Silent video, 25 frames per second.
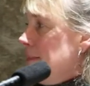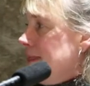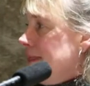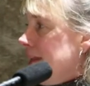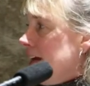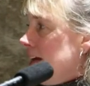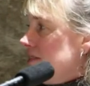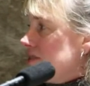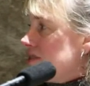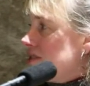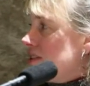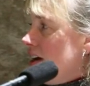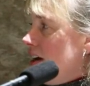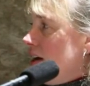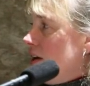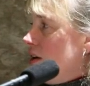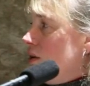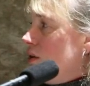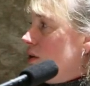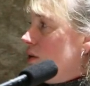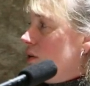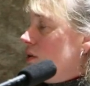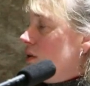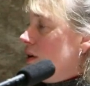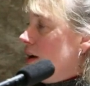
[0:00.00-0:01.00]
And
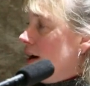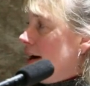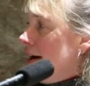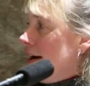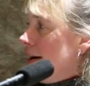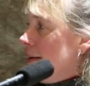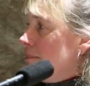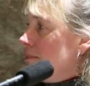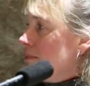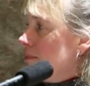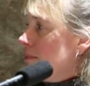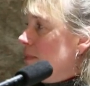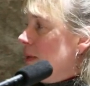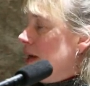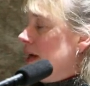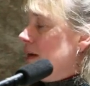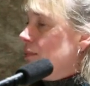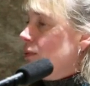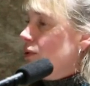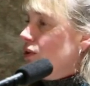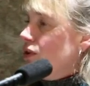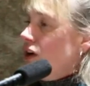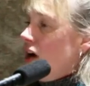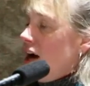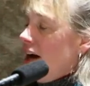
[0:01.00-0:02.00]
so
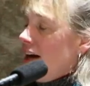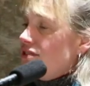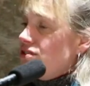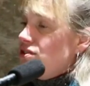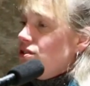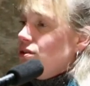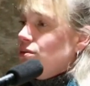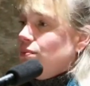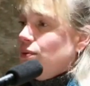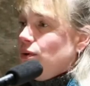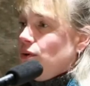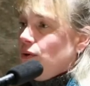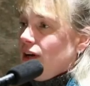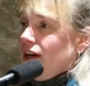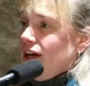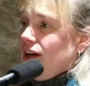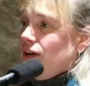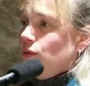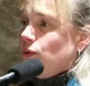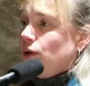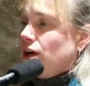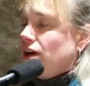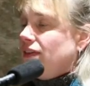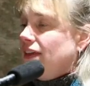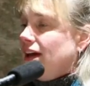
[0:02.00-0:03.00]
people got to a point
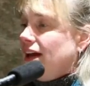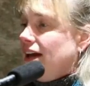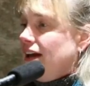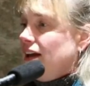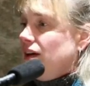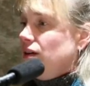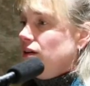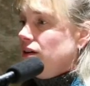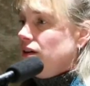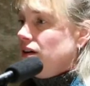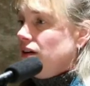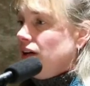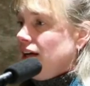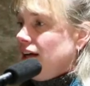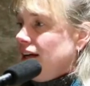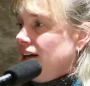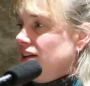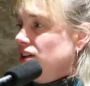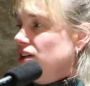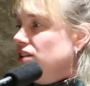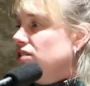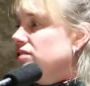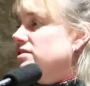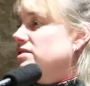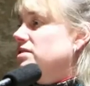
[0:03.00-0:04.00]
where it
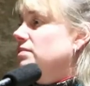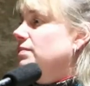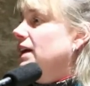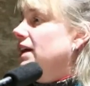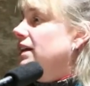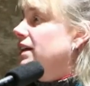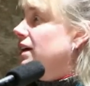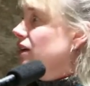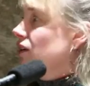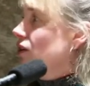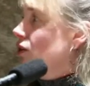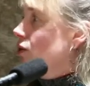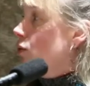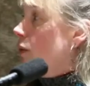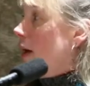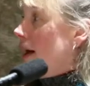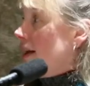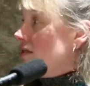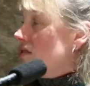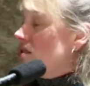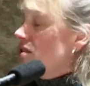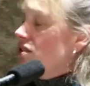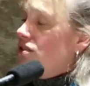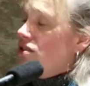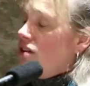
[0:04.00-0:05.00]
used to be that you went
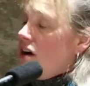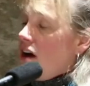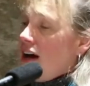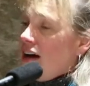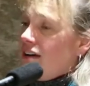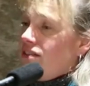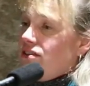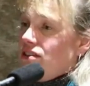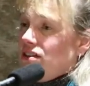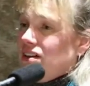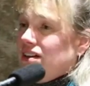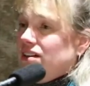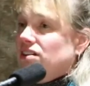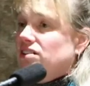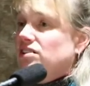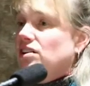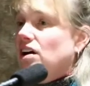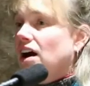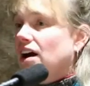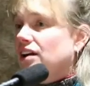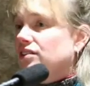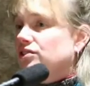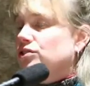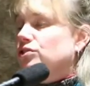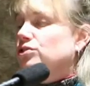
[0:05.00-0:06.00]
to the doctor and the
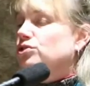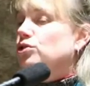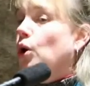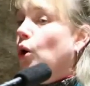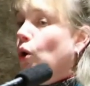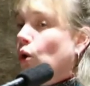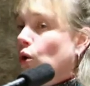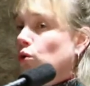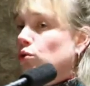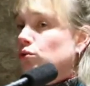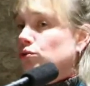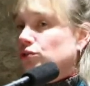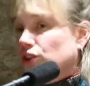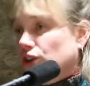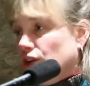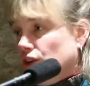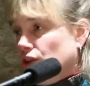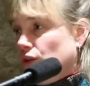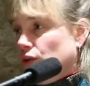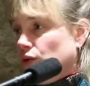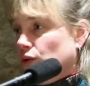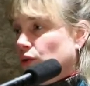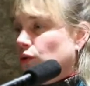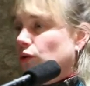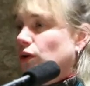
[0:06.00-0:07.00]
doctor told
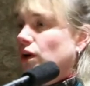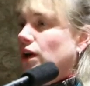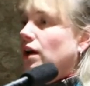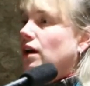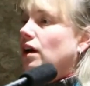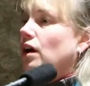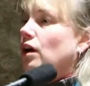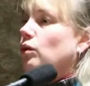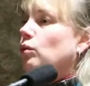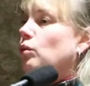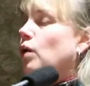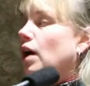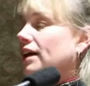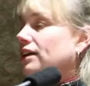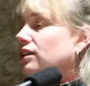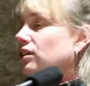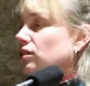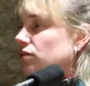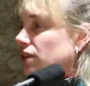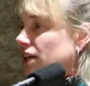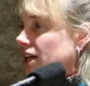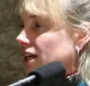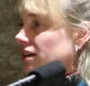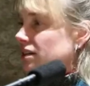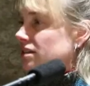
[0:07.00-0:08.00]
you what you
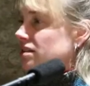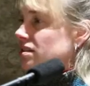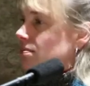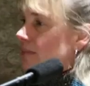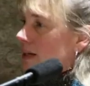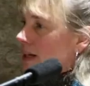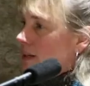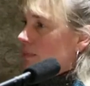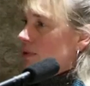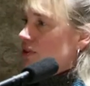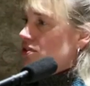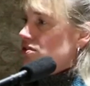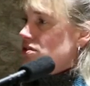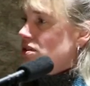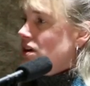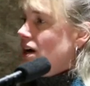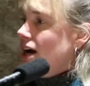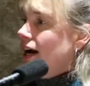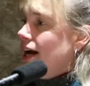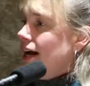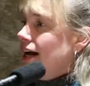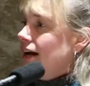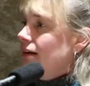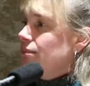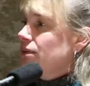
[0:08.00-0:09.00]
needed to be
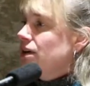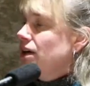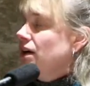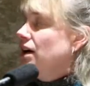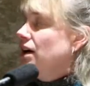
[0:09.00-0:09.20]
prescribed.